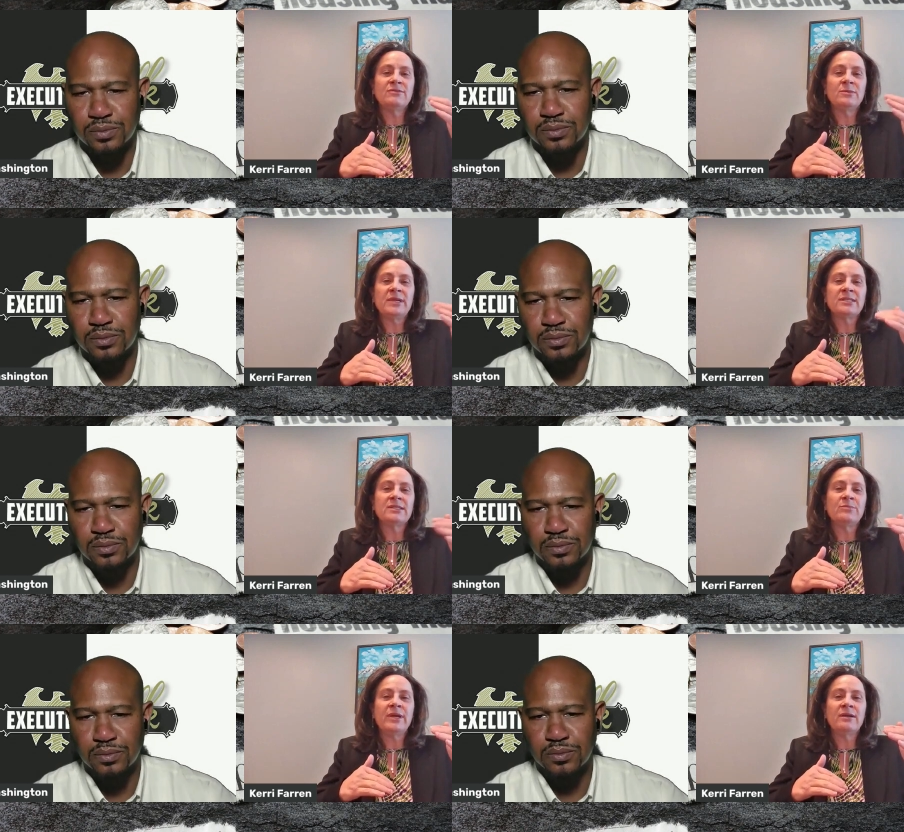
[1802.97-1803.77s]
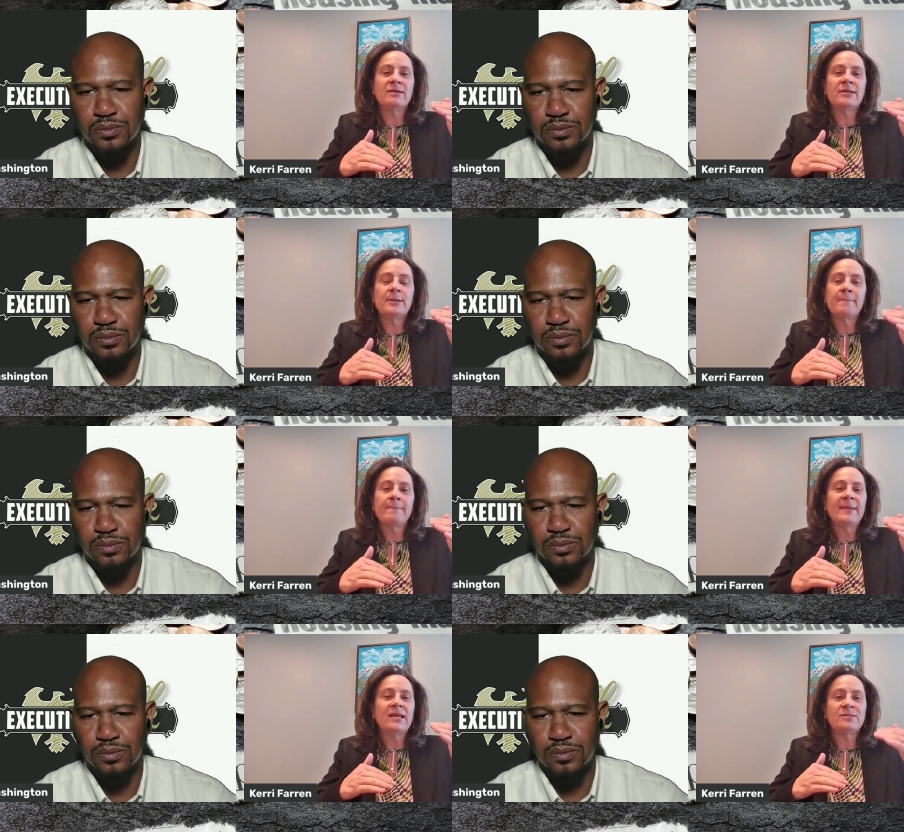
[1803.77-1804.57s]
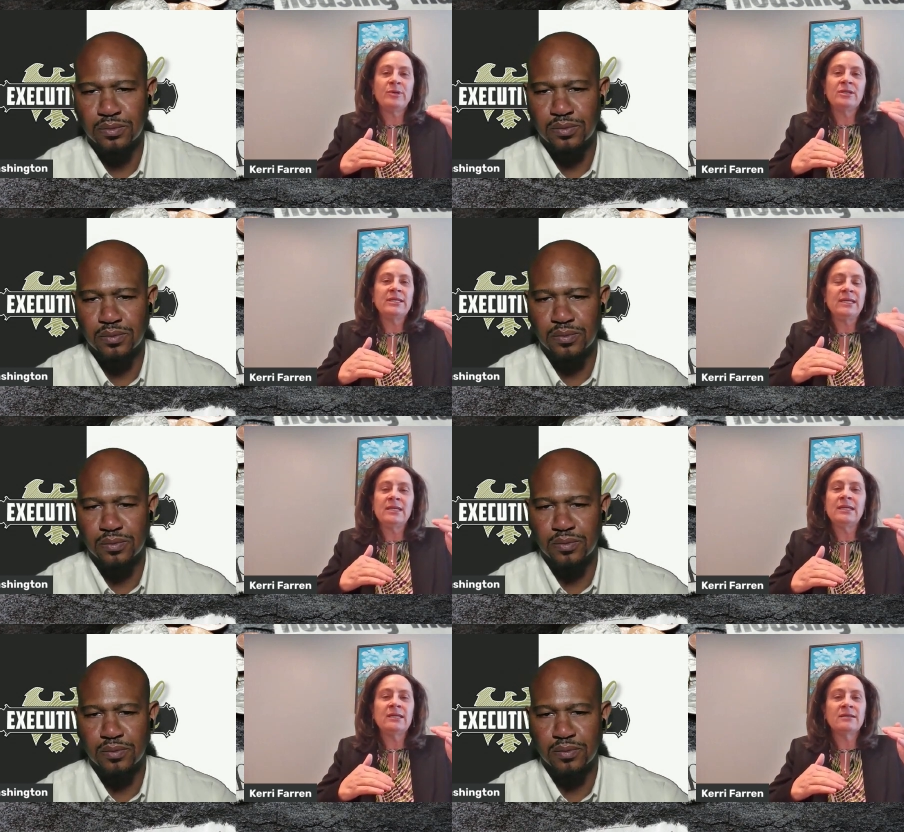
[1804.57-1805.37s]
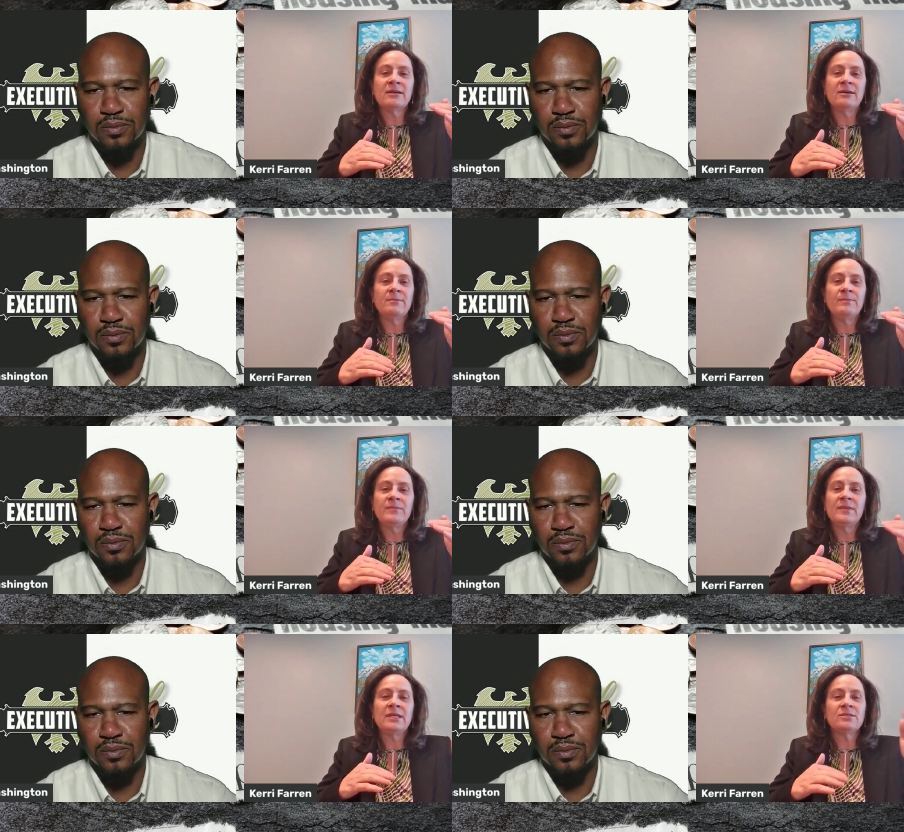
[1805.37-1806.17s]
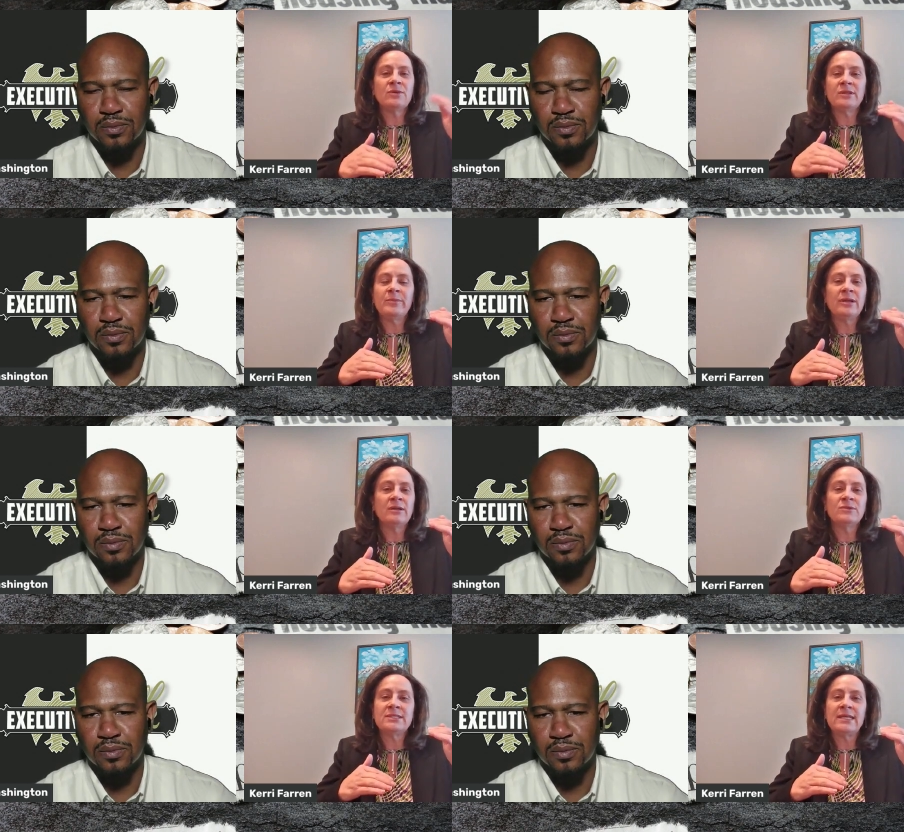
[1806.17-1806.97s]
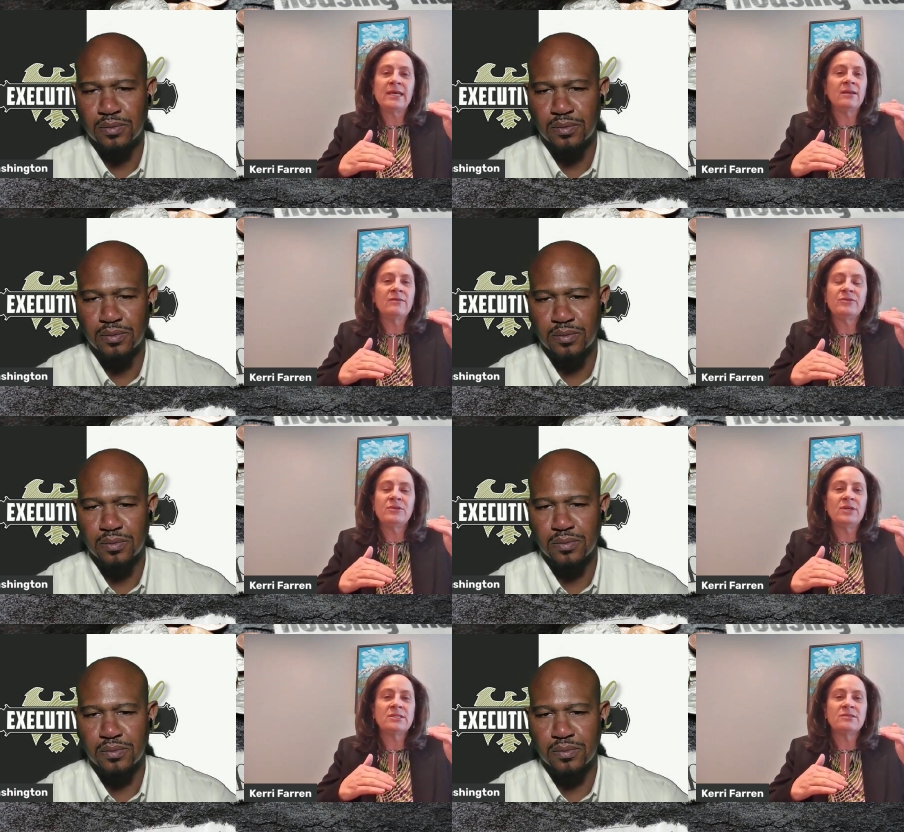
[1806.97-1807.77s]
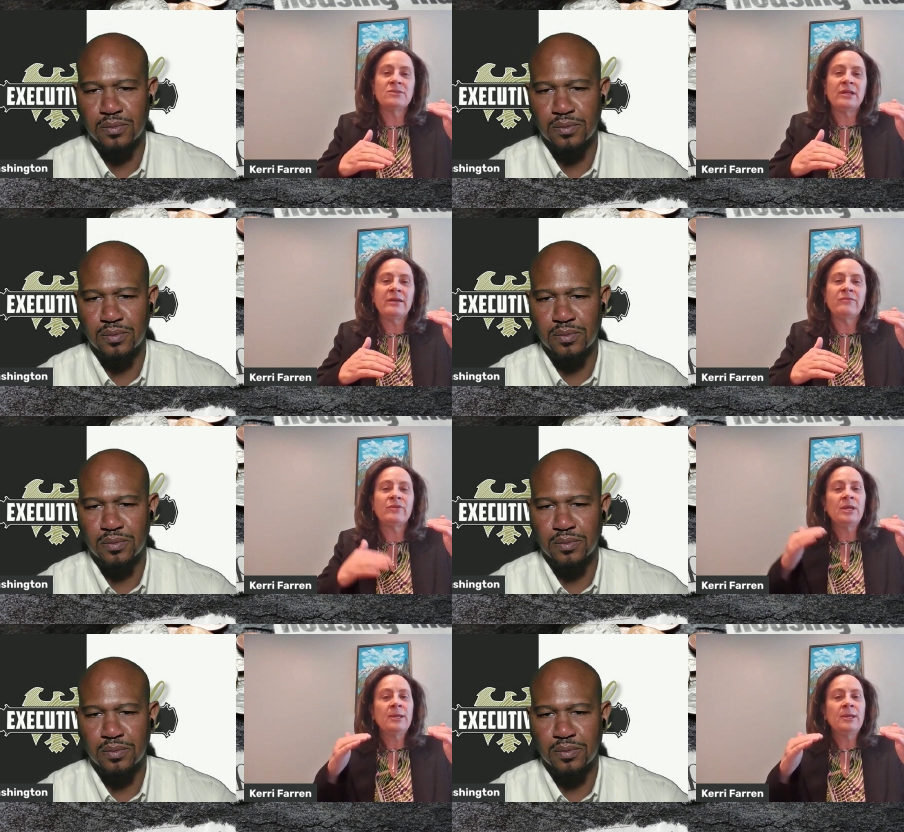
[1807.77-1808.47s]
Speaker 1: different because the parent has barely any income. That's what the parent was set on for the rest of her life.